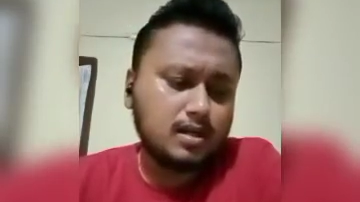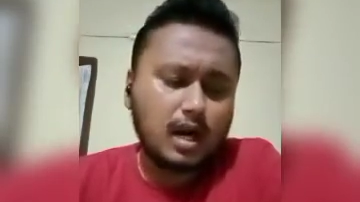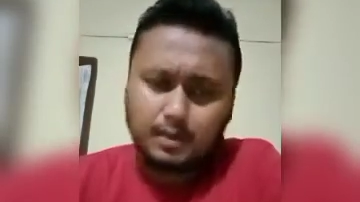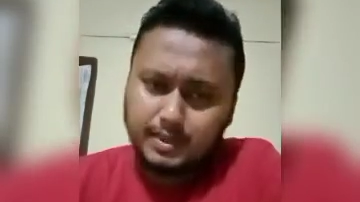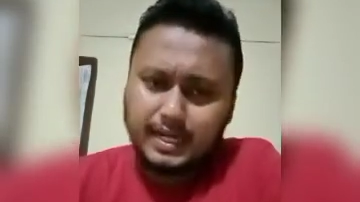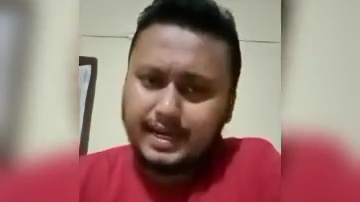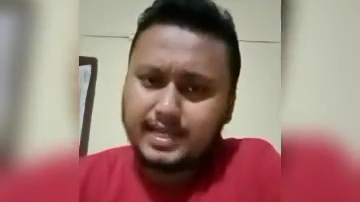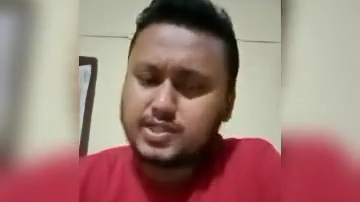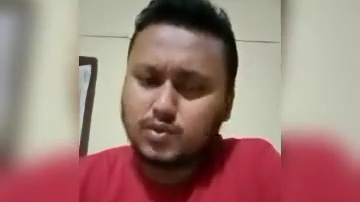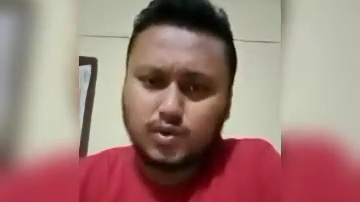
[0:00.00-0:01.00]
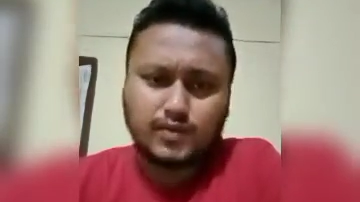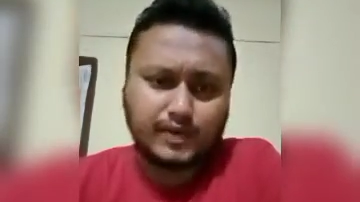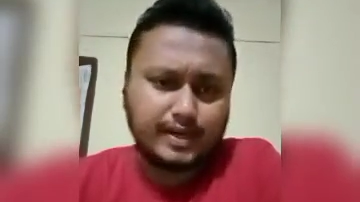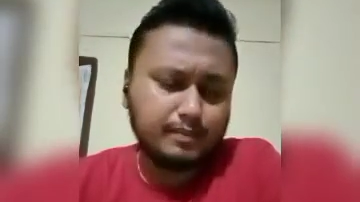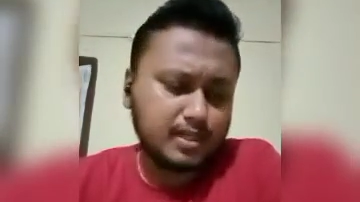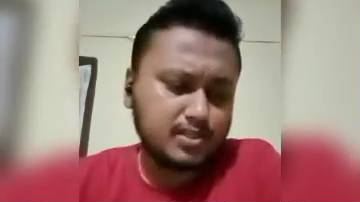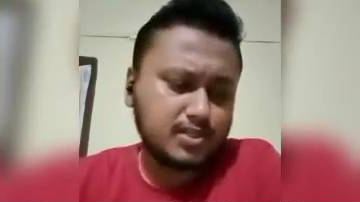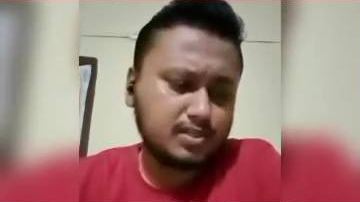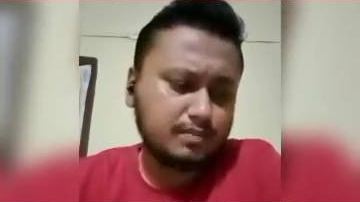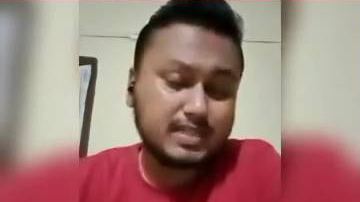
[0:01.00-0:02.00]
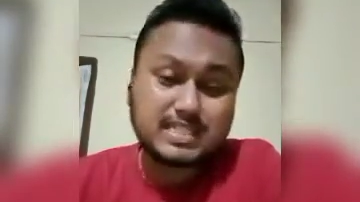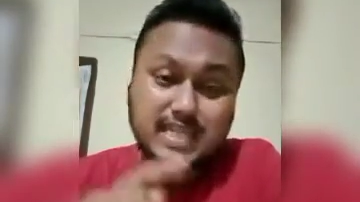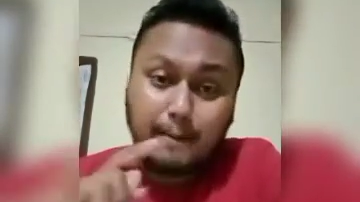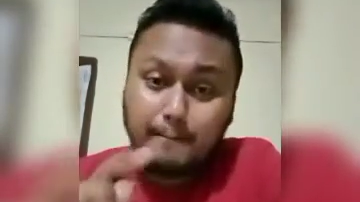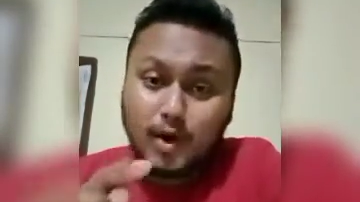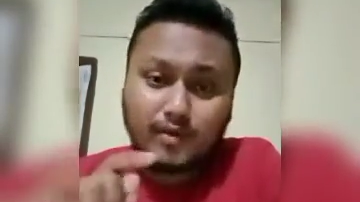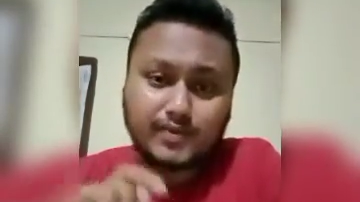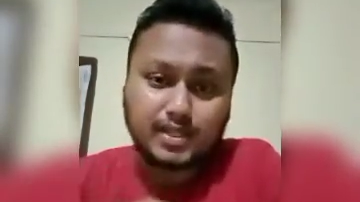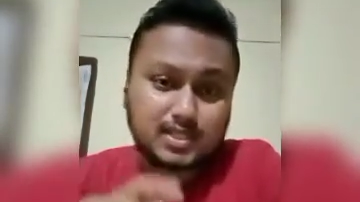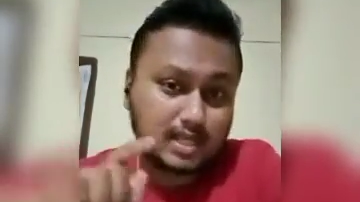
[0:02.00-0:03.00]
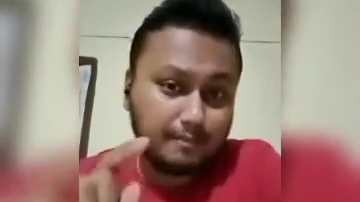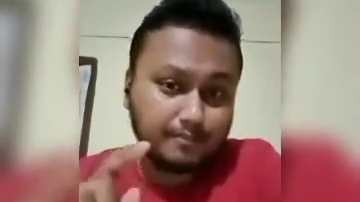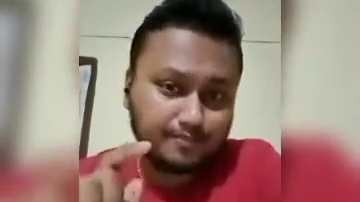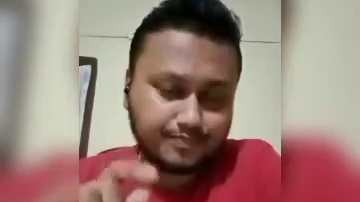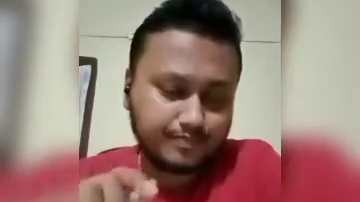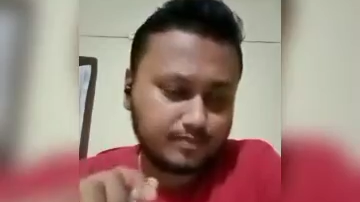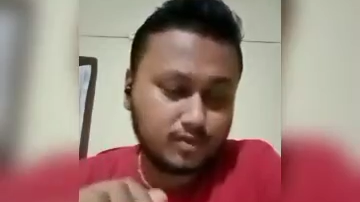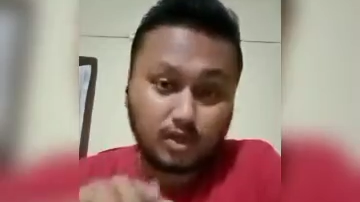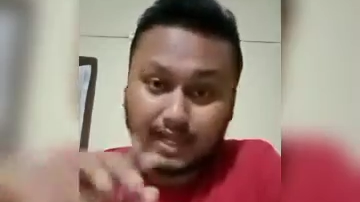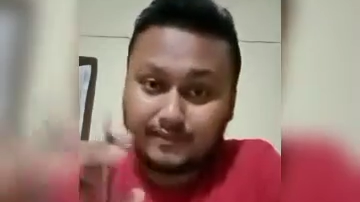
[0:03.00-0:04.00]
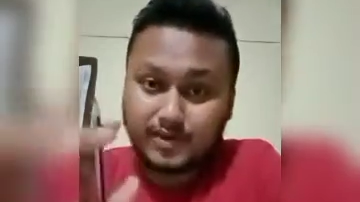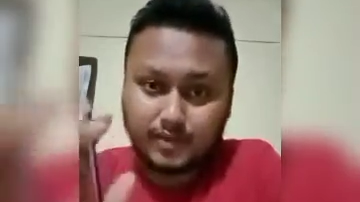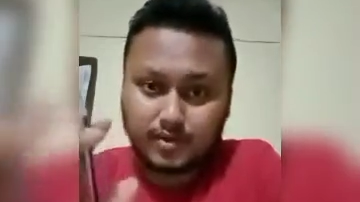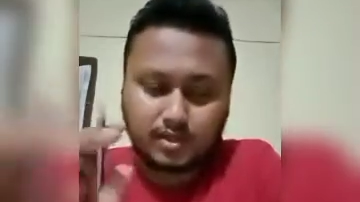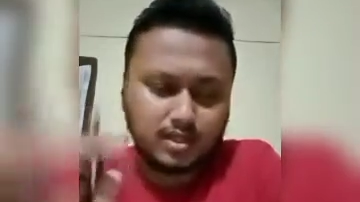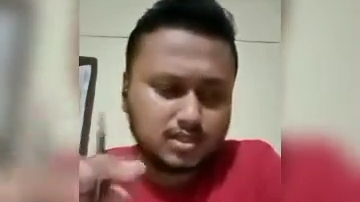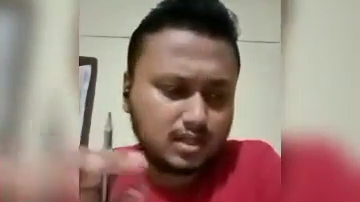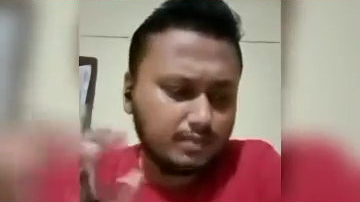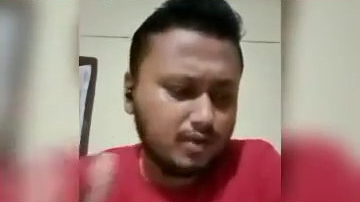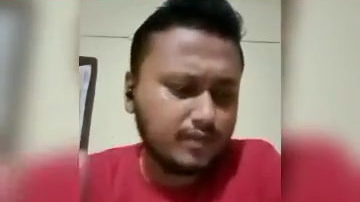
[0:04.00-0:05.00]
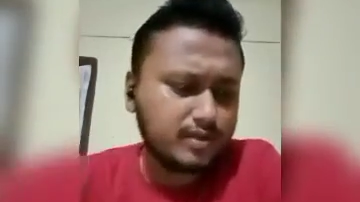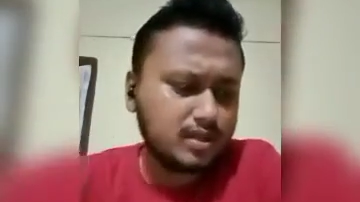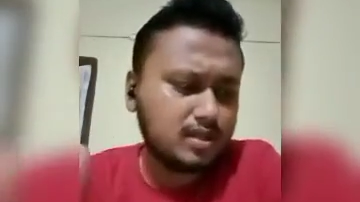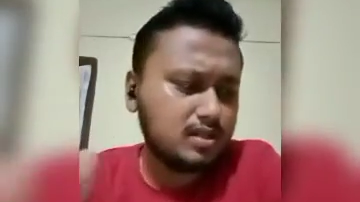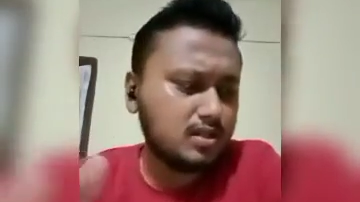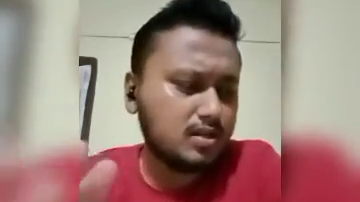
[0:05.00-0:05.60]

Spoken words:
urban areas you won't find much, but some, not everywhere, okay, some of the